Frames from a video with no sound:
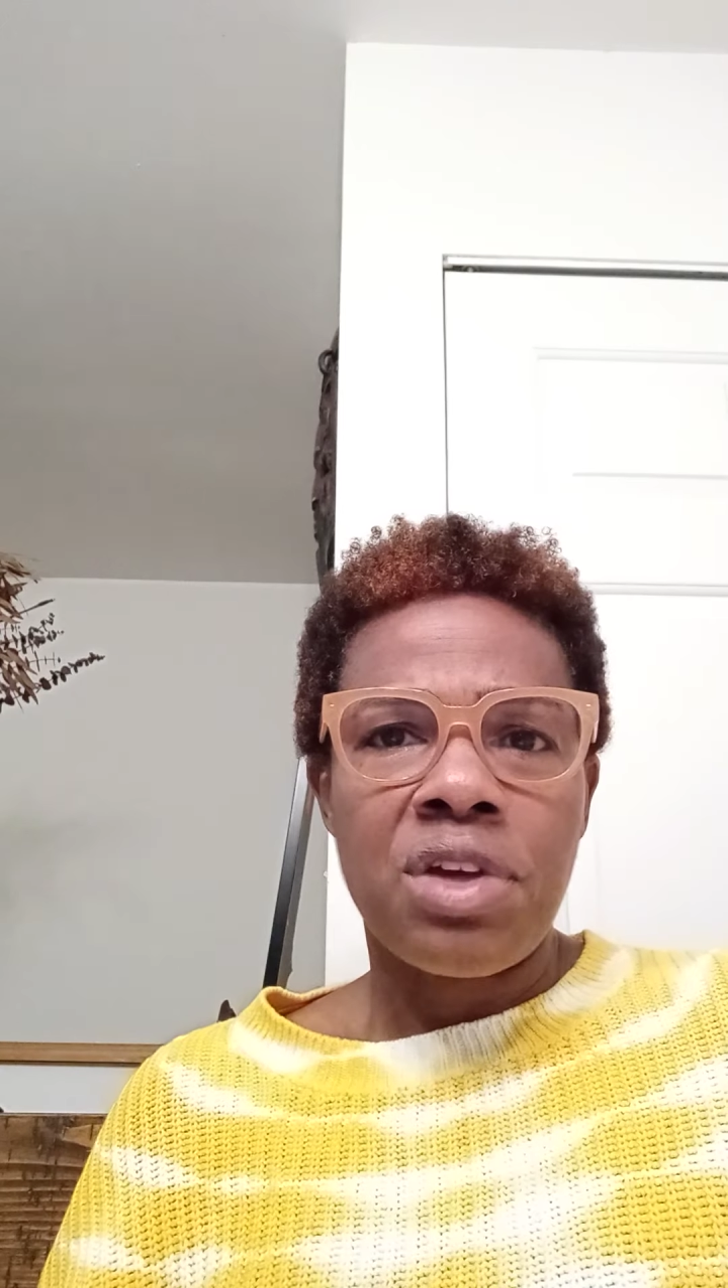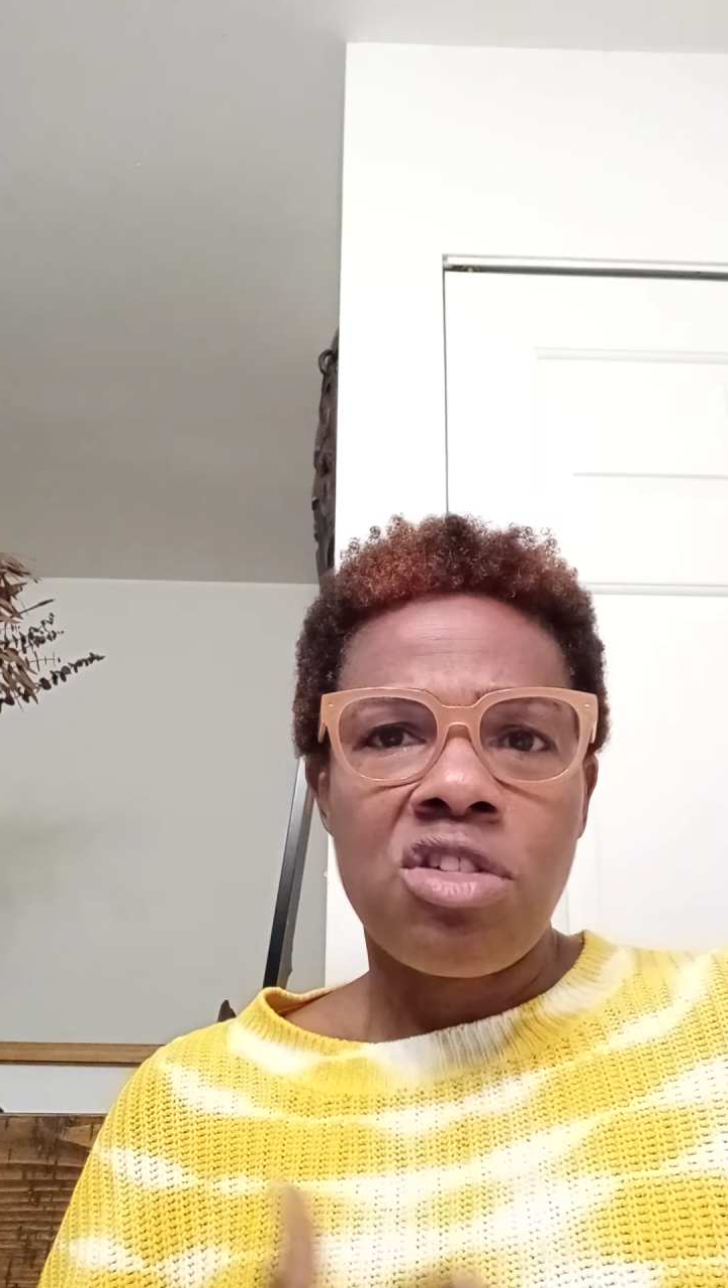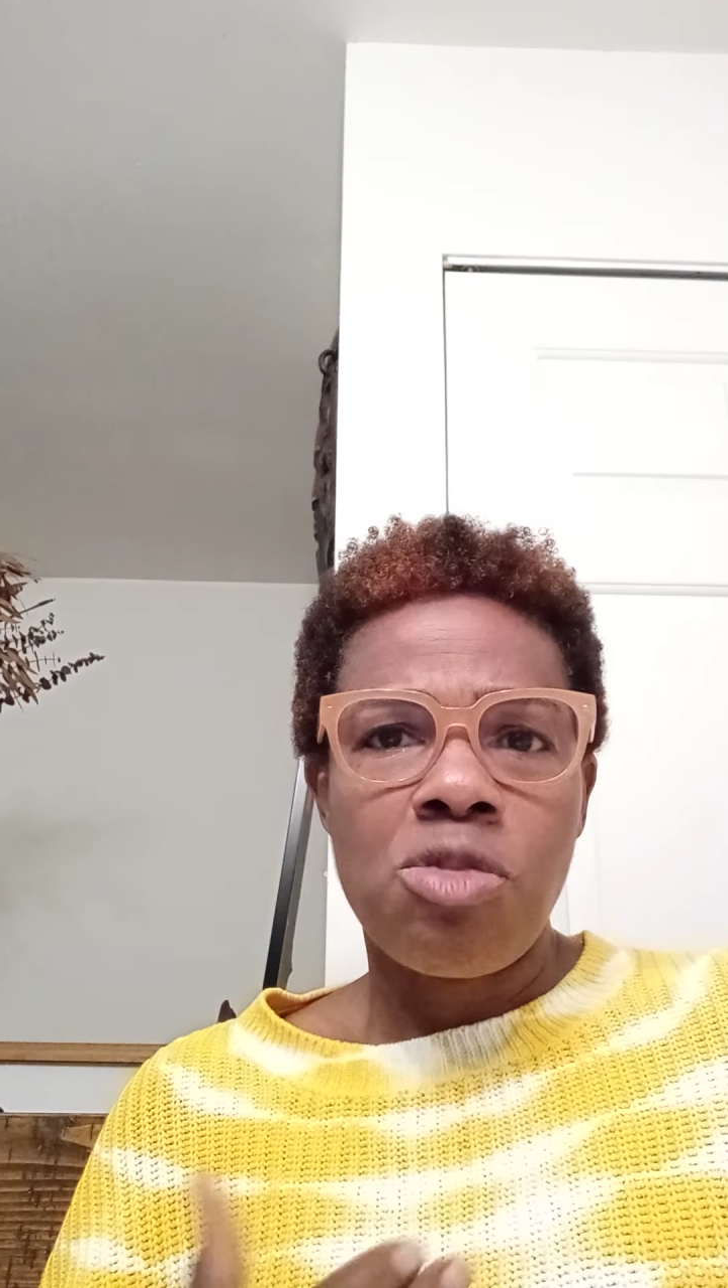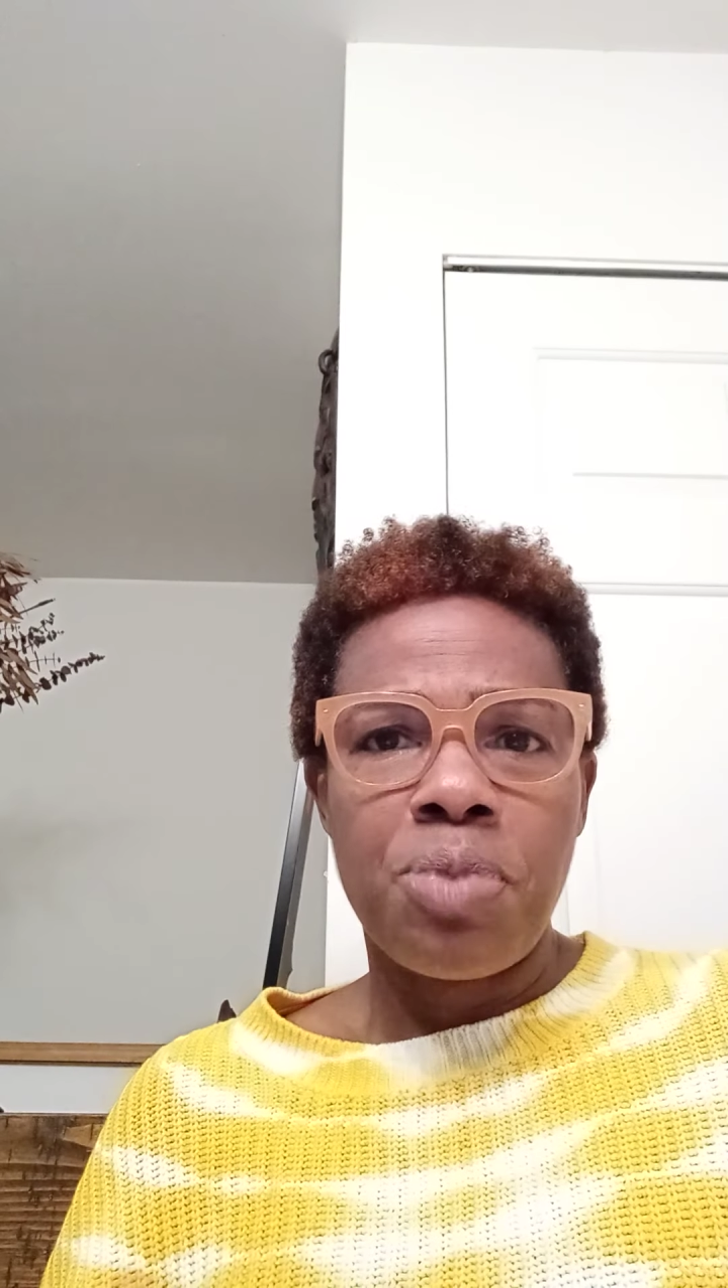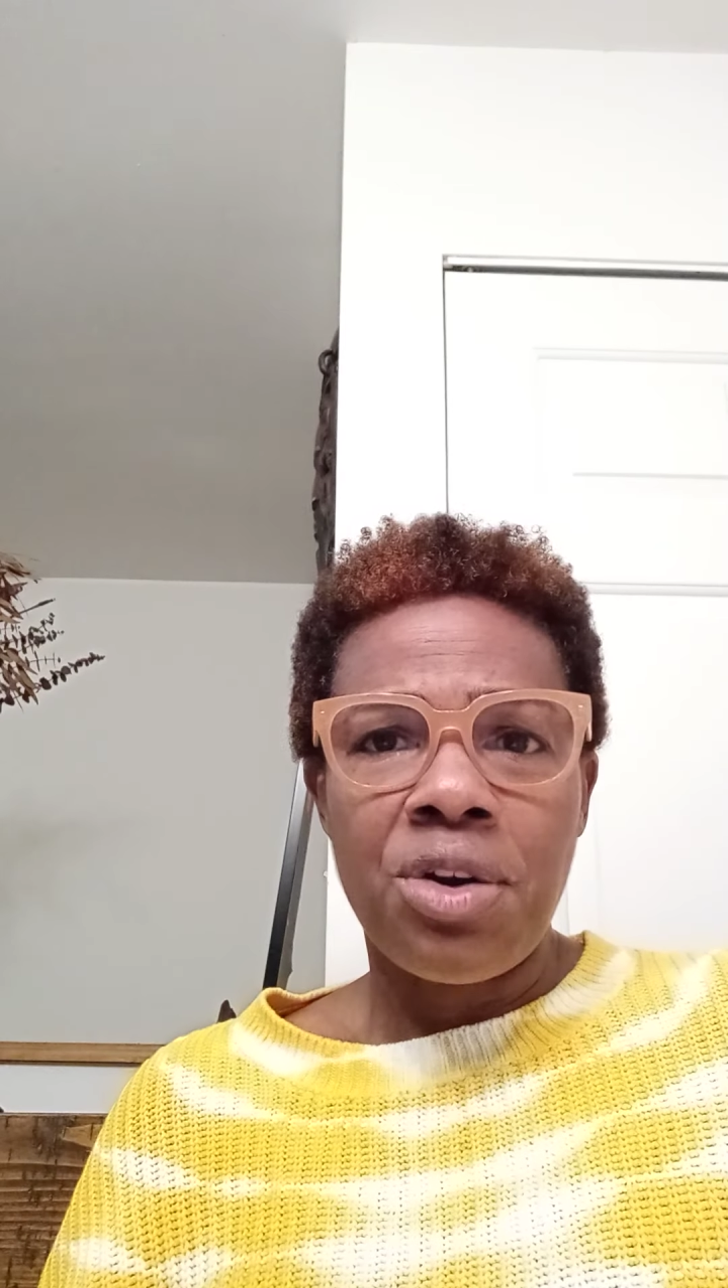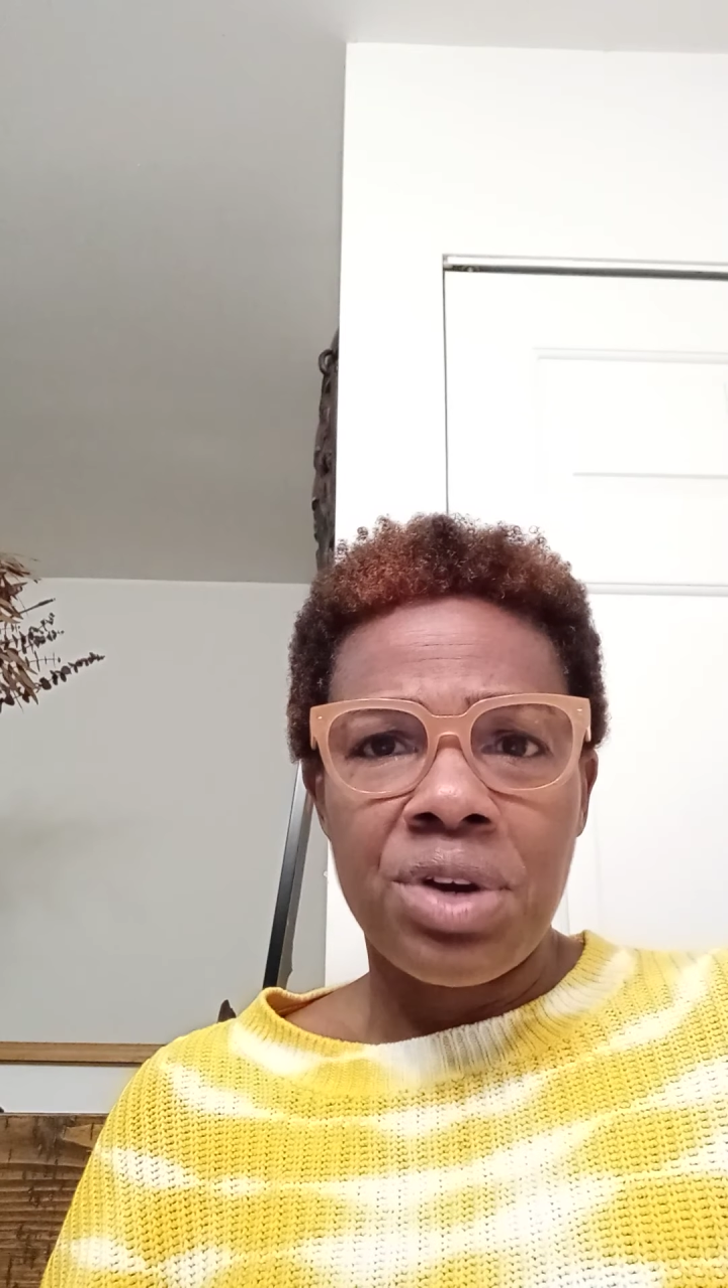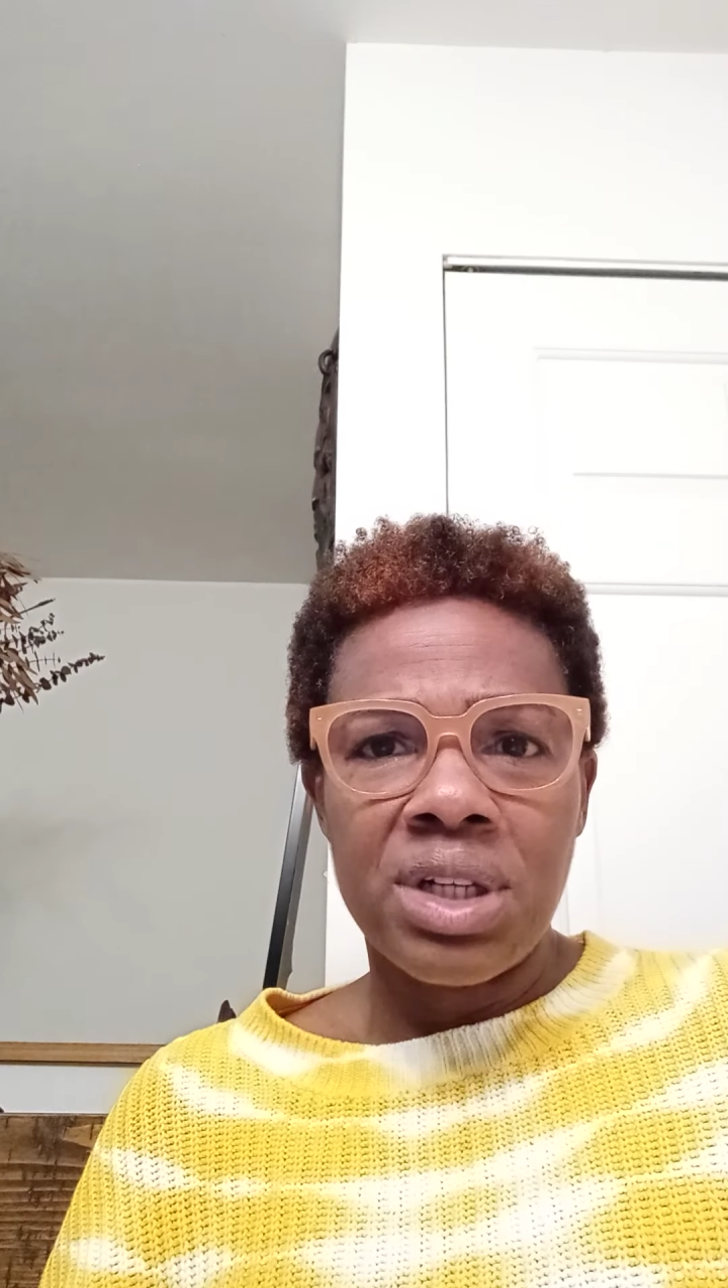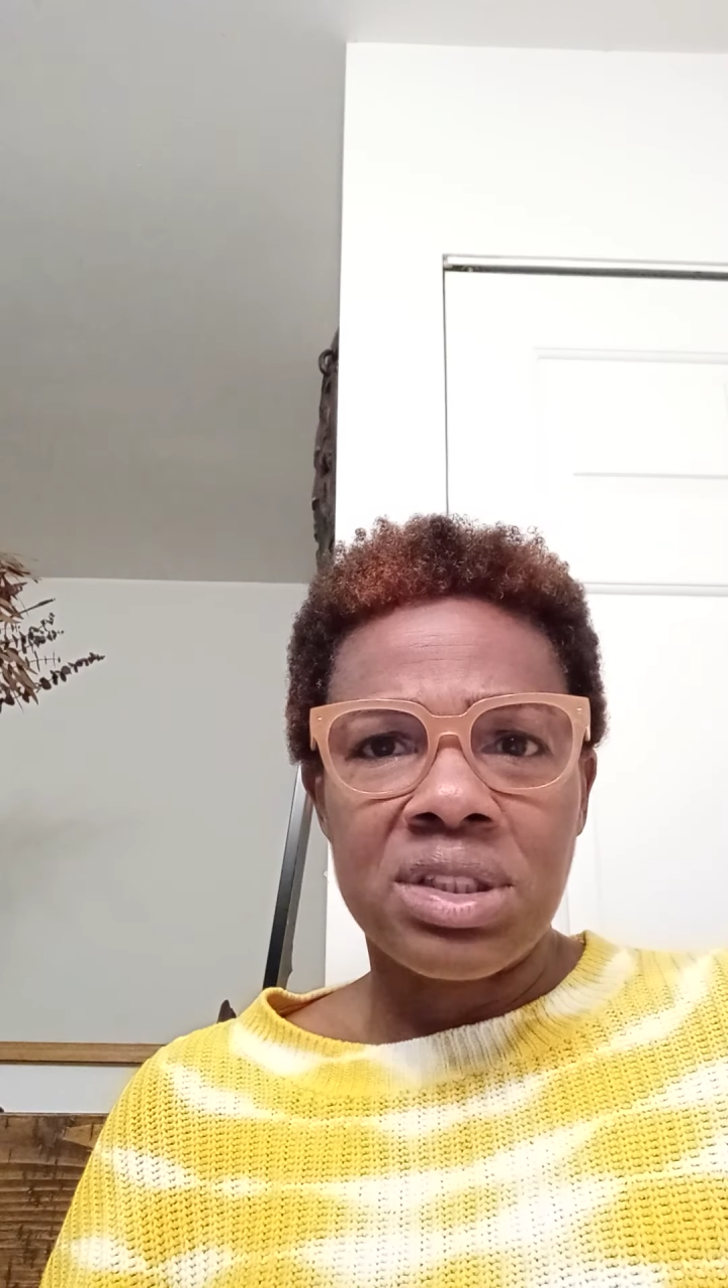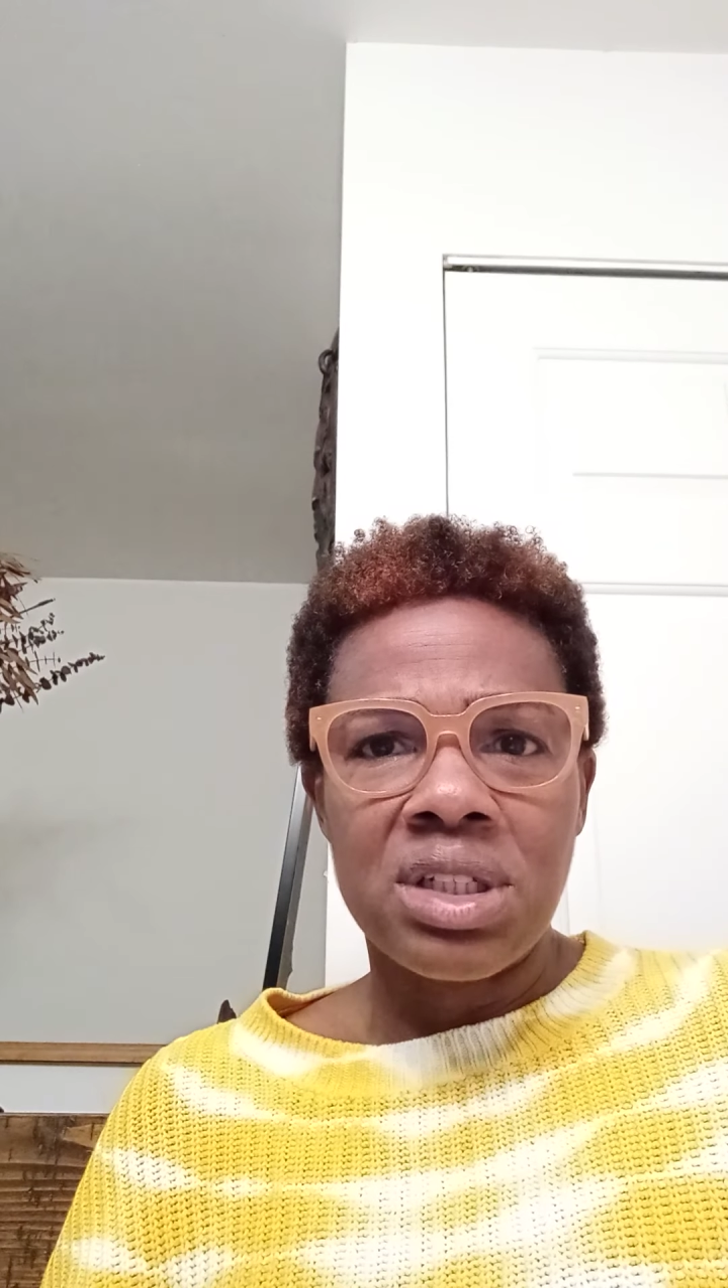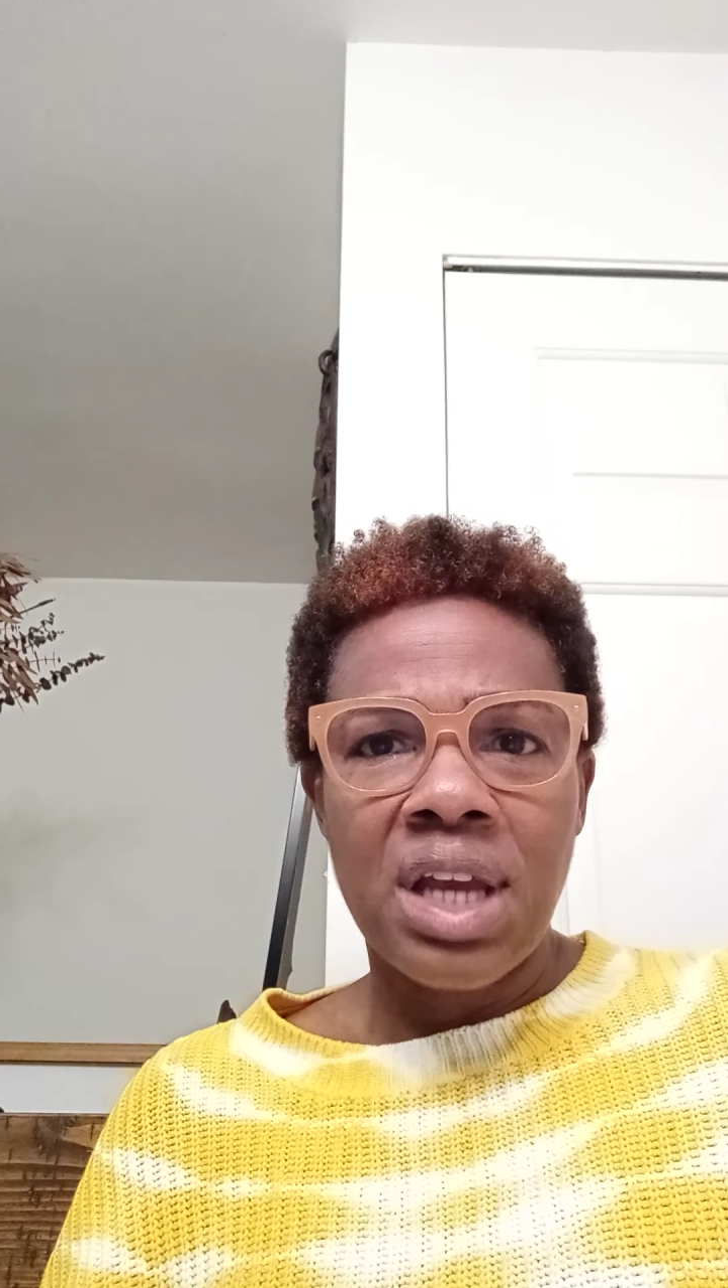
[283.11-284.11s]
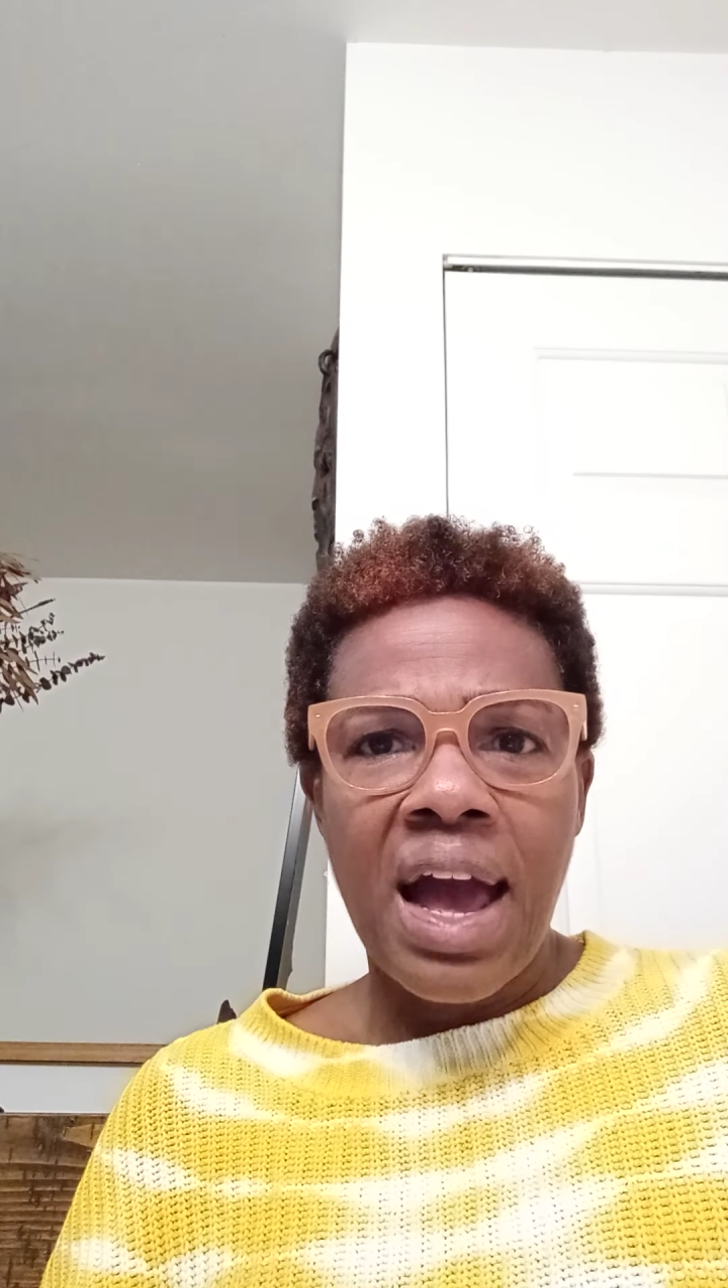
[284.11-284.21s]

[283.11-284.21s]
experiencing